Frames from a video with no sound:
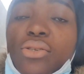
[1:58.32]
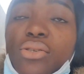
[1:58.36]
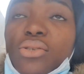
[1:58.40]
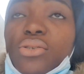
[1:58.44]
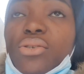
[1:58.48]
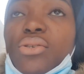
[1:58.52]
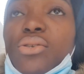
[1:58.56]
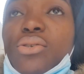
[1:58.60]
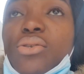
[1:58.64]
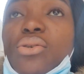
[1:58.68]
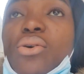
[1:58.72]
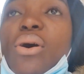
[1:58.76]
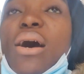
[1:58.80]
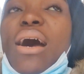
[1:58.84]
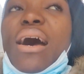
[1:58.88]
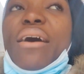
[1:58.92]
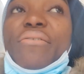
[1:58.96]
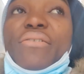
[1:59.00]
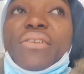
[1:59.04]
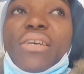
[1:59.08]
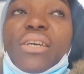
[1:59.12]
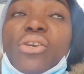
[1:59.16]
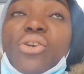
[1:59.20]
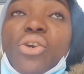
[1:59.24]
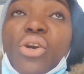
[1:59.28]
So
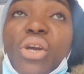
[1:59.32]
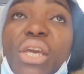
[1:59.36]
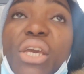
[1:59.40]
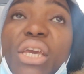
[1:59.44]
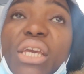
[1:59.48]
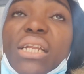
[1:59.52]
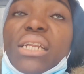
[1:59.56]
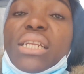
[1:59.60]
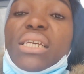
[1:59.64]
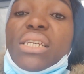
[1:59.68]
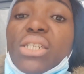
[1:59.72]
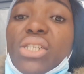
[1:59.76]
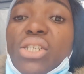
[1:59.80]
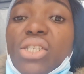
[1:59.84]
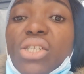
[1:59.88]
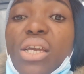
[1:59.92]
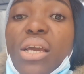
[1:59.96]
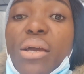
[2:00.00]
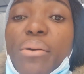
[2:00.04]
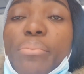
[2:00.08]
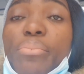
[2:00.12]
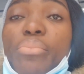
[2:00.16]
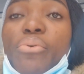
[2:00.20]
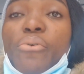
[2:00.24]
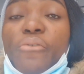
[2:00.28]
after your English
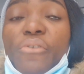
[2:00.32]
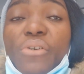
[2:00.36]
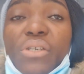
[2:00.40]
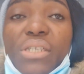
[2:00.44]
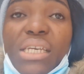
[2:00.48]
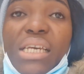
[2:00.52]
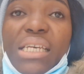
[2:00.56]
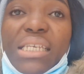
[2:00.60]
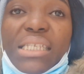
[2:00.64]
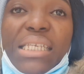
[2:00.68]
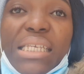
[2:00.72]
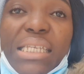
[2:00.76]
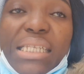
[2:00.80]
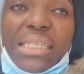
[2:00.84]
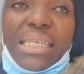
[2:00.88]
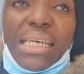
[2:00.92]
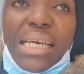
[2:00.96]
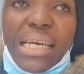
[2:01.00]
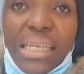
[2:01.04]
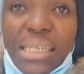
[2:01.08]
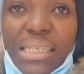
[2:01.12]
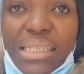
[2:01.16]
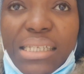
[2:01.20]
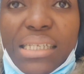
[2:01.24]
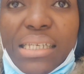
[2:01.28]
proficiency
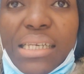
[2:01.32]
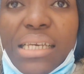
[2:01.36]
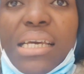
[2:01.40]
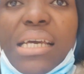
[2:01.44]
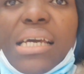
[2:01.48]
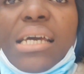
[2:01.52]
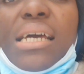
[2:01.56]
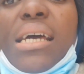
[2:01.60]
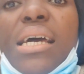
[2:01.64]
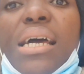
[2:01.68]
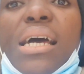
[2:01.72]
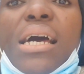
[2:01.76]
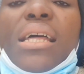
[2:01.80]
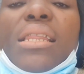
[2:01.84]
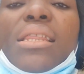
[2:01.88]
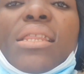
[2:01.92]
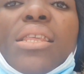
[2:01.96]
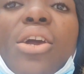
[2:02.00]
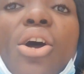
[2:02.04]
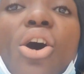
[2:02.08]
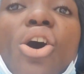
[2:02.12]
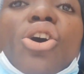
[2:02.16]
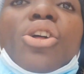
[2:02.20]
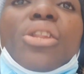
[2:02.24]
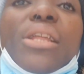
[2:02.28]
test, the
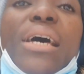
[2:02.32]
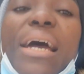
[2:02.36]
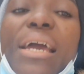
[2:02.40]
other